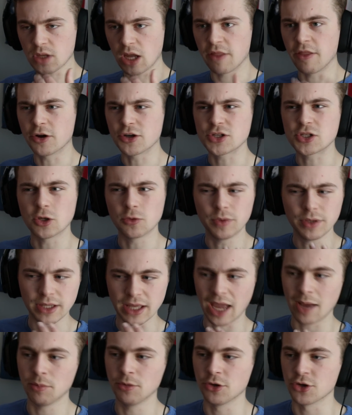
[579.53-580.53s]
And they're still
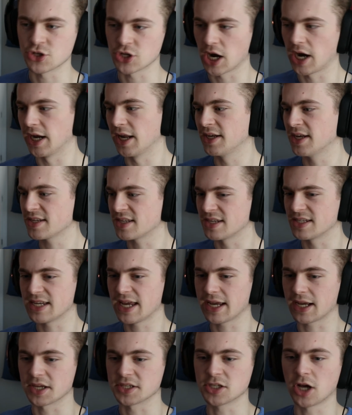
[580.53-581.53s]
really able to shine. It doesn't
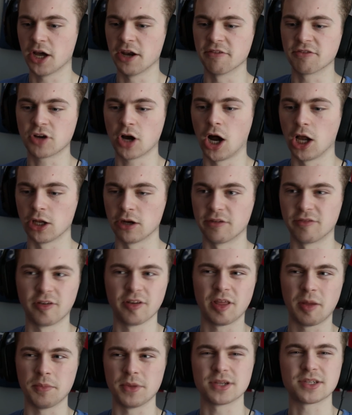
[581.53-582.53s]
take a ton of color
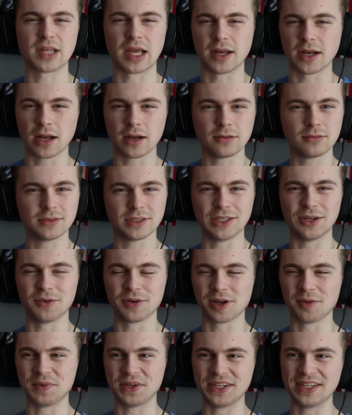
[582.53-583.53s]
for them to stand out. You know
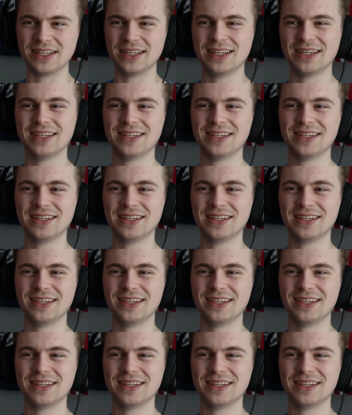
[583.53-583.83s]
what I mean?